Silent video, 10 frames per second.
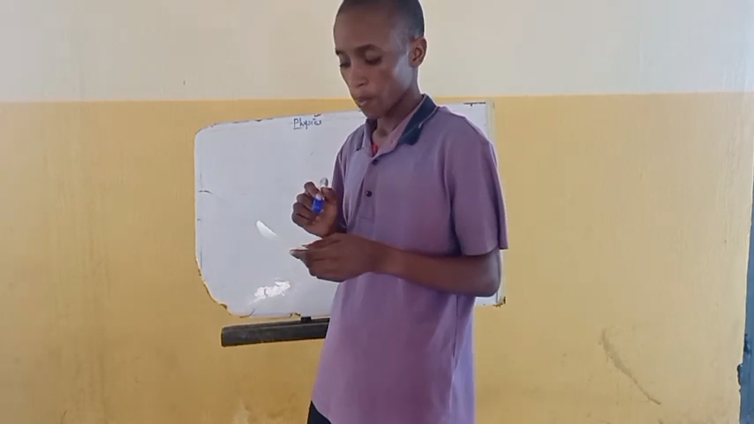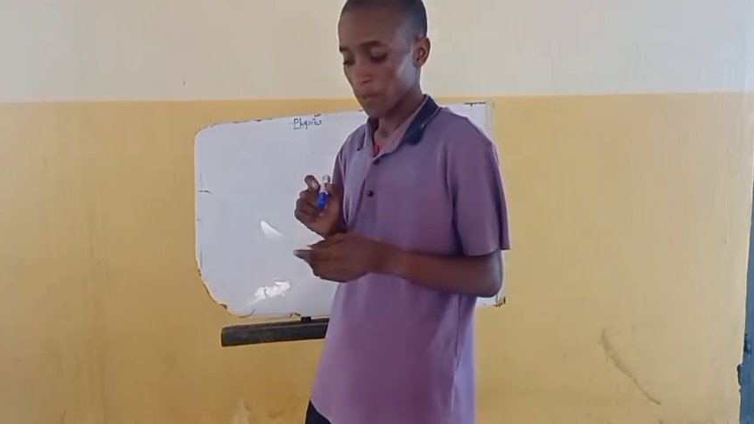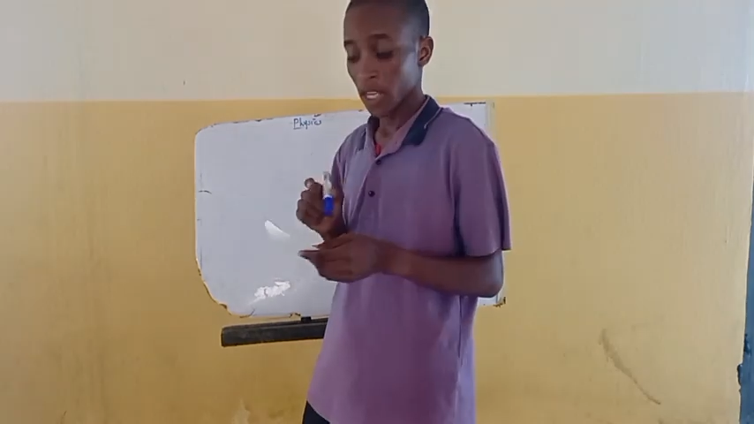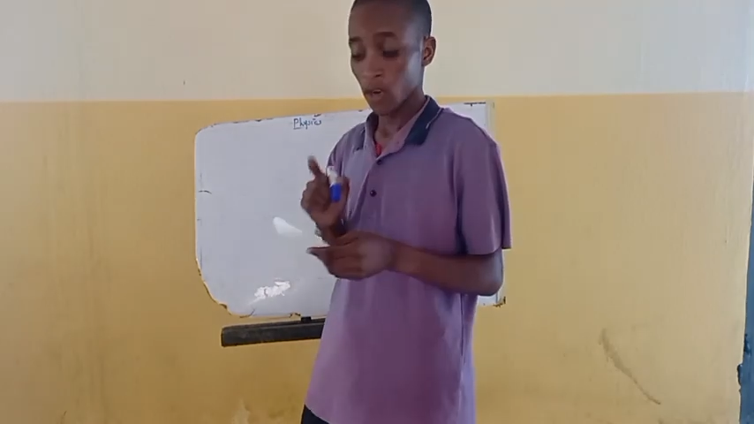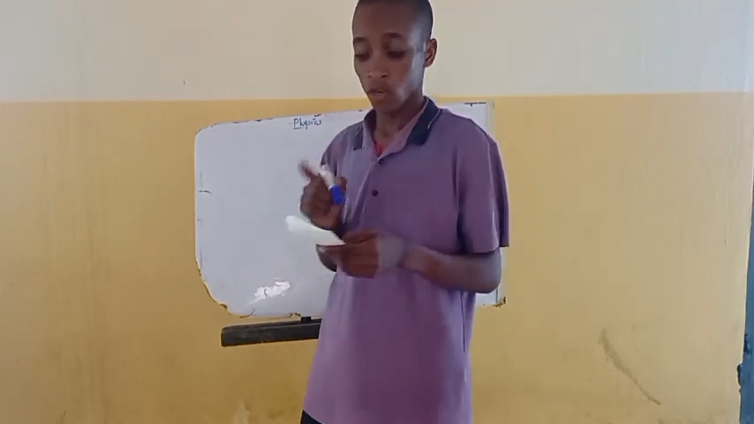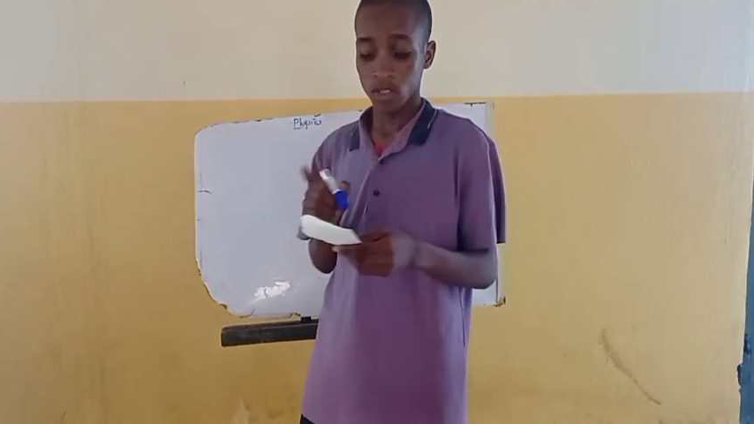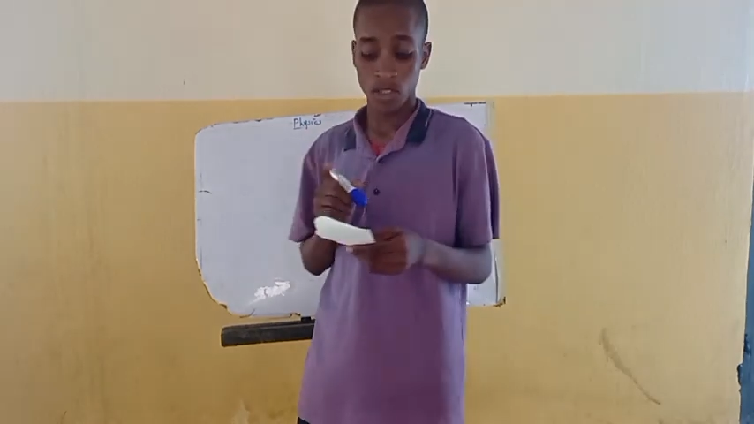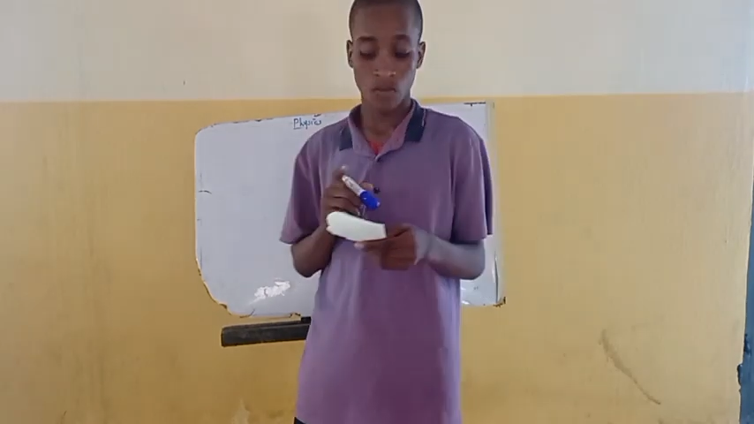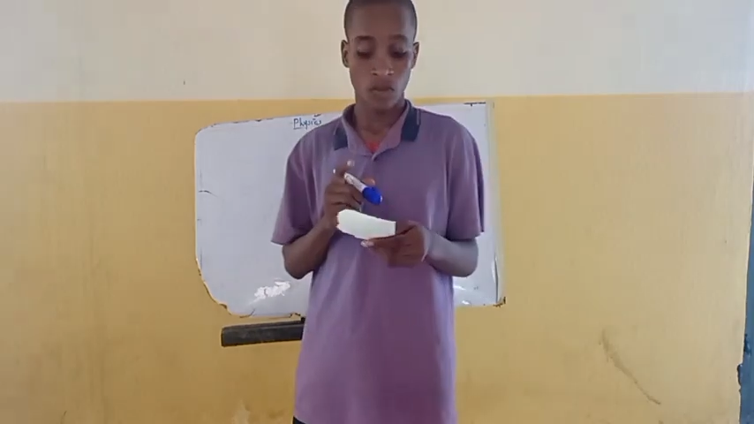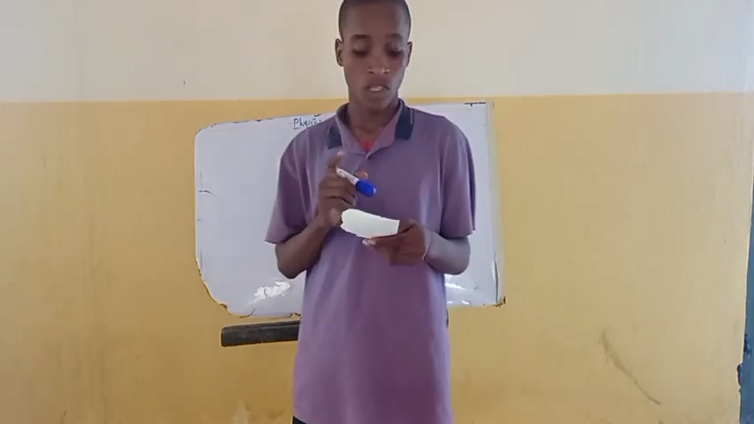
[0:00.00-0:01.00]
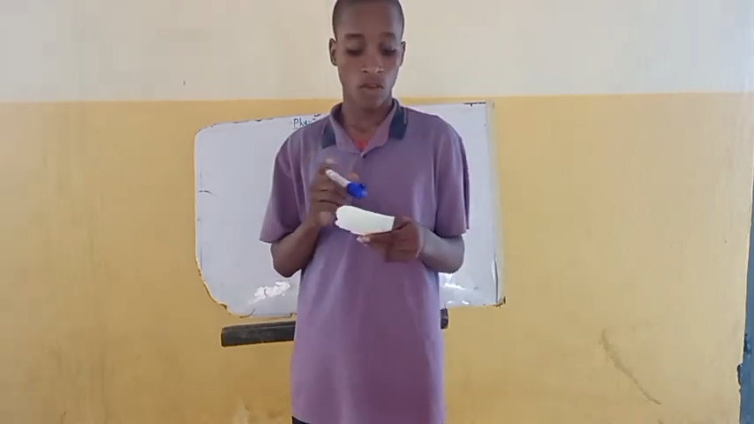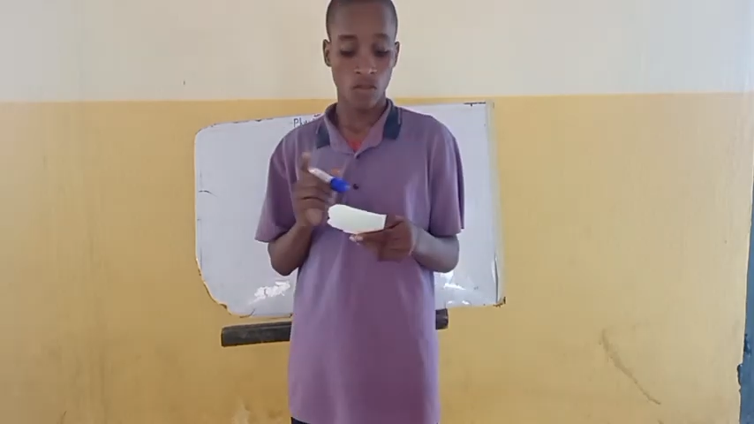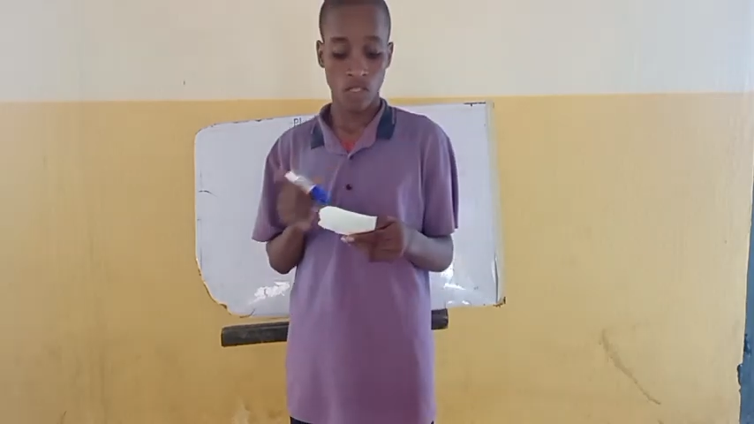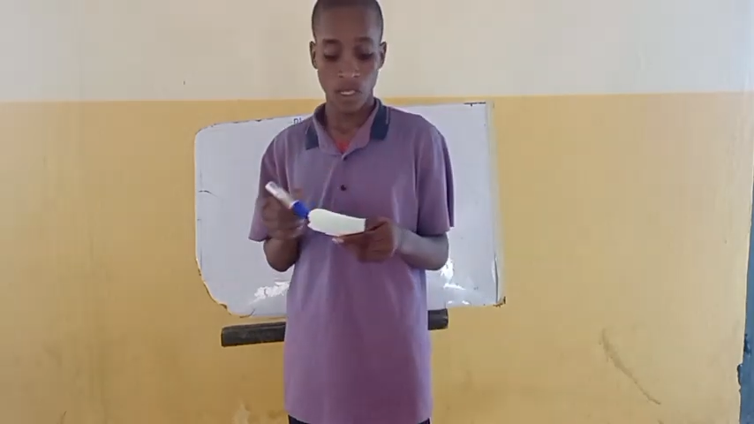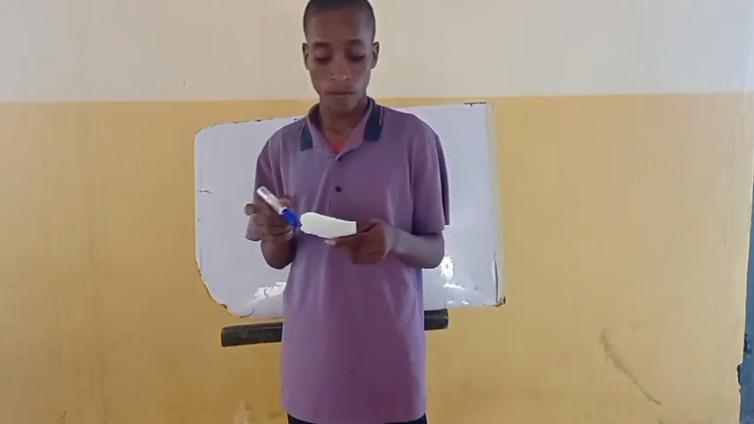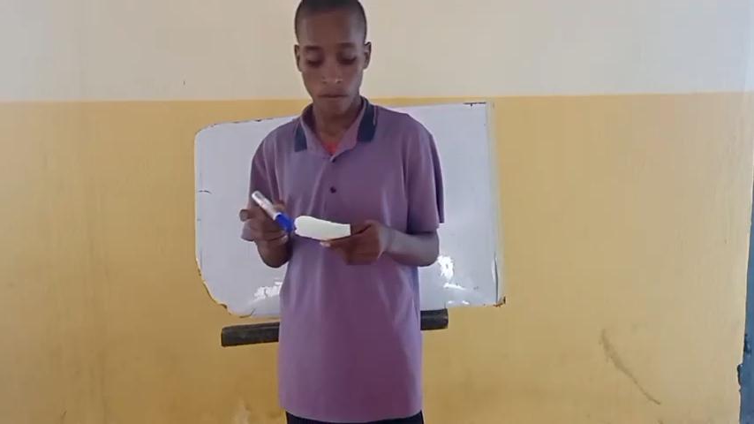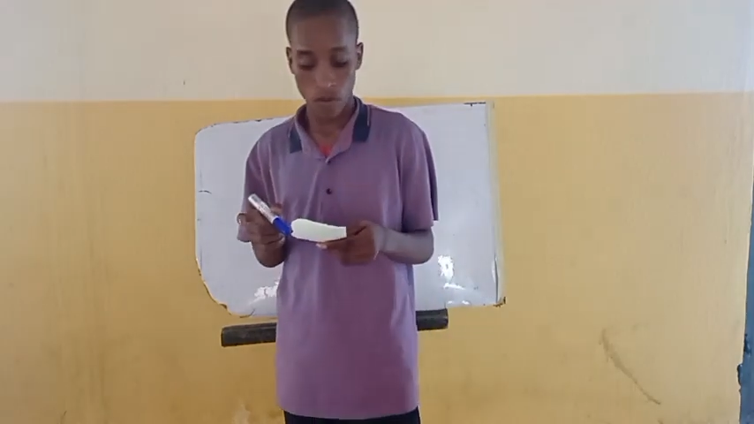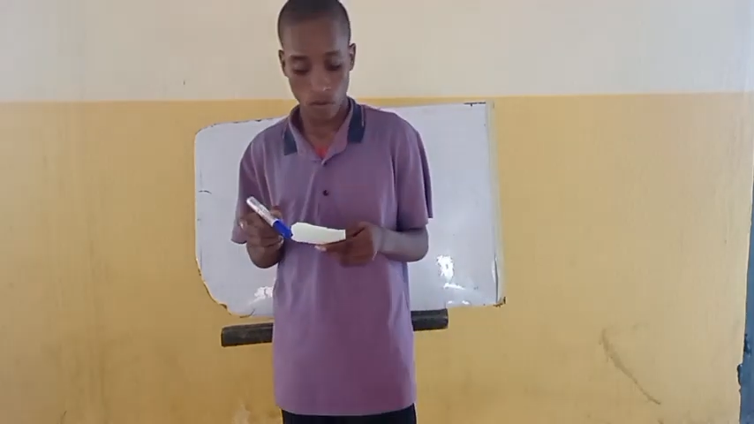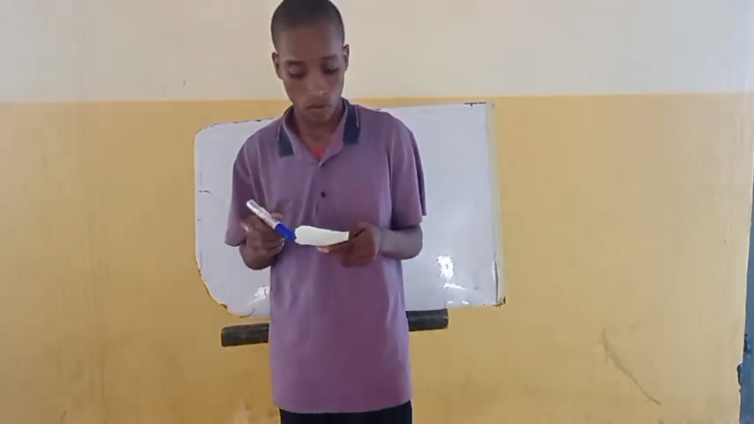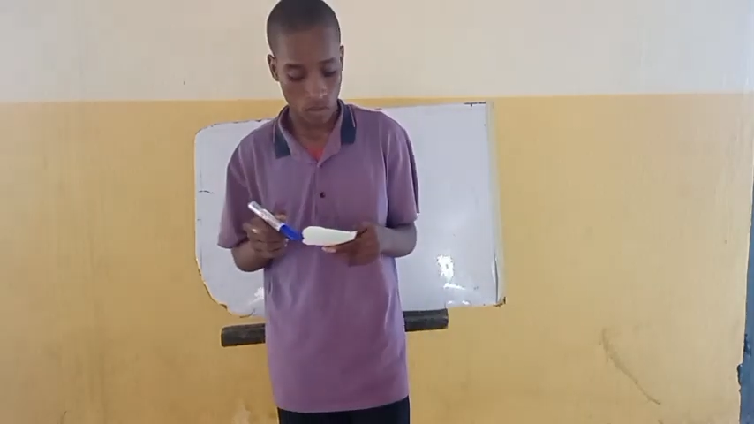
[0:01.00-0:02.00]
with a constant
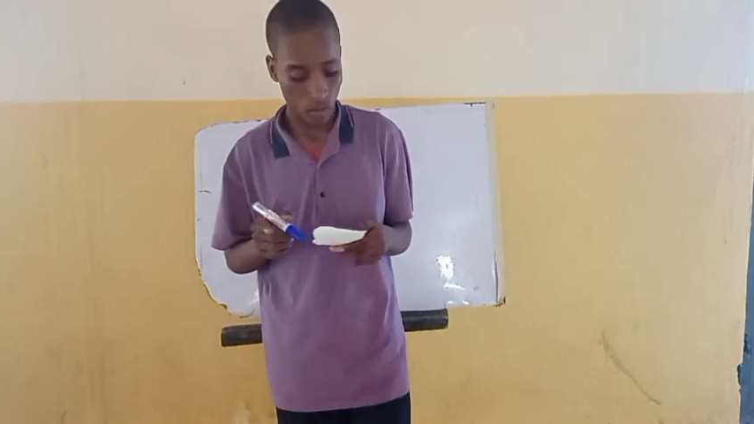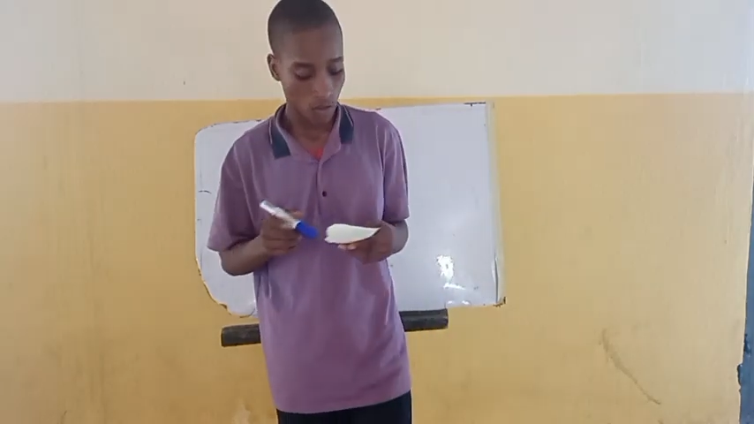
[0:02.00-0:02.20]
force